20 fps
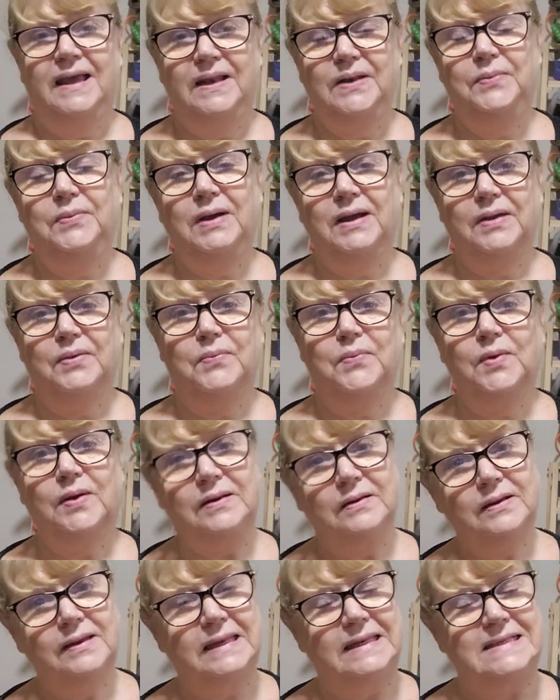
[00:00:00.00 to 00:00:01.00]
Anyway,
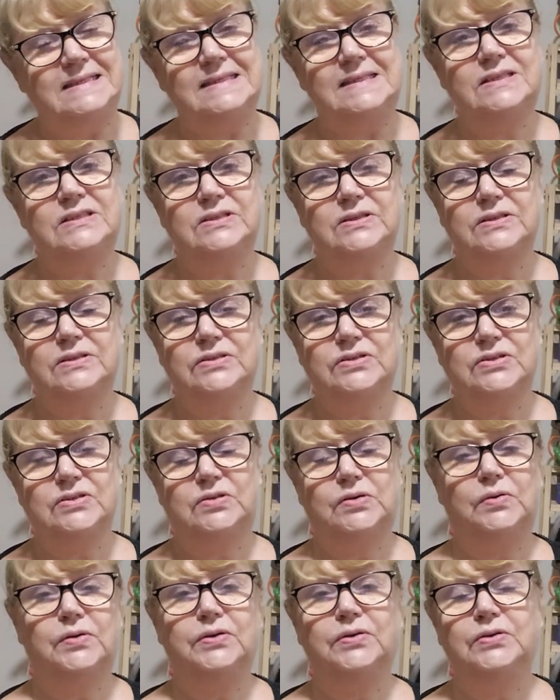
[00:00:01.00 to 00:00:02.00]
when I listened to the
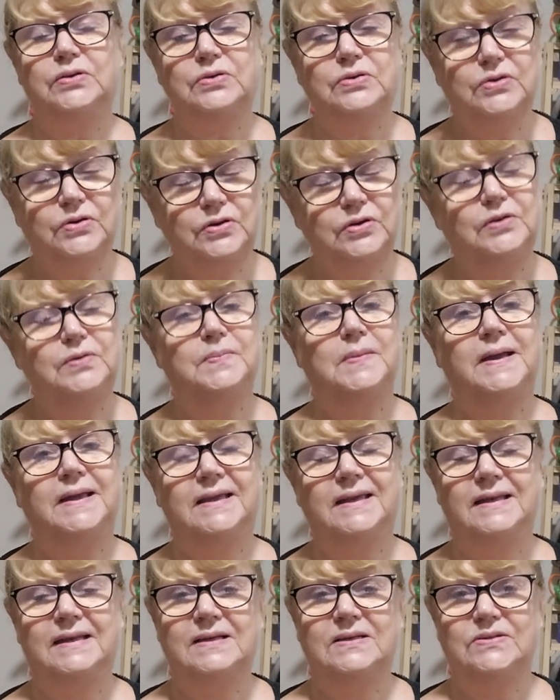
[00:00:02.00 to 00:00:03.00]
tutorial, you could
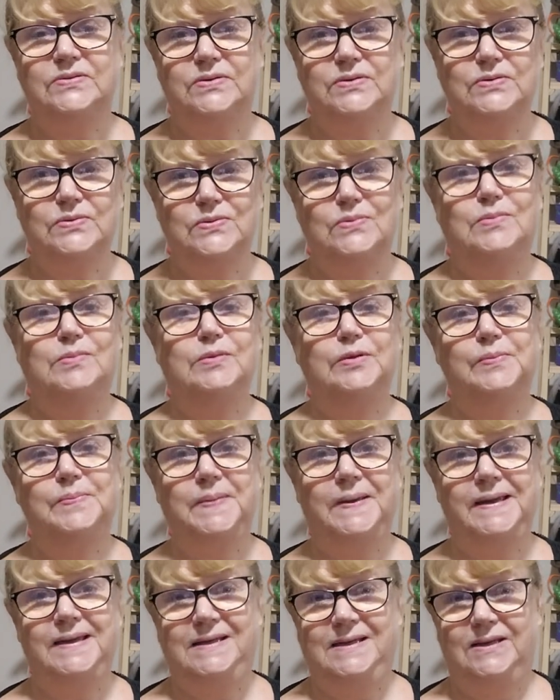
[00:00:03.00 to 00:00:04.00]
make it into a normal
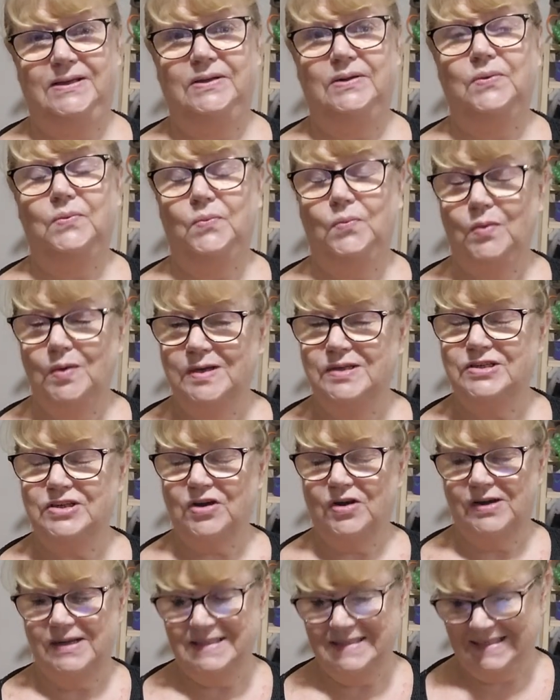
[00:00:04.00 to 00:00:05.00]
beanie, which
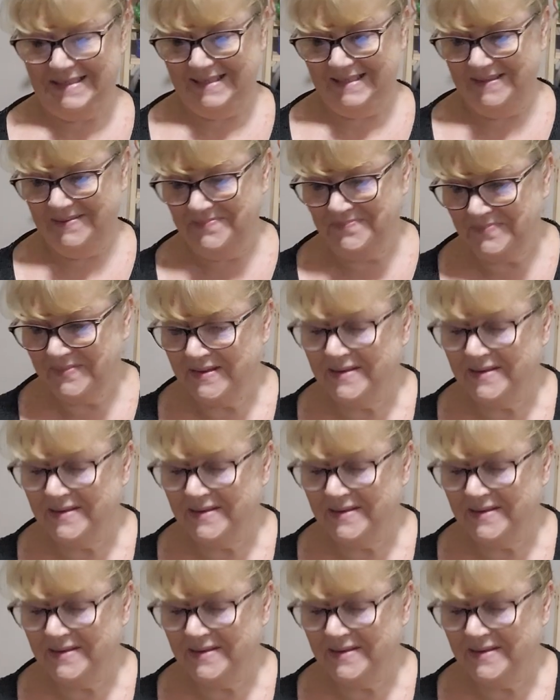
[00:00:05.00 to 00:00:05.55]
I did.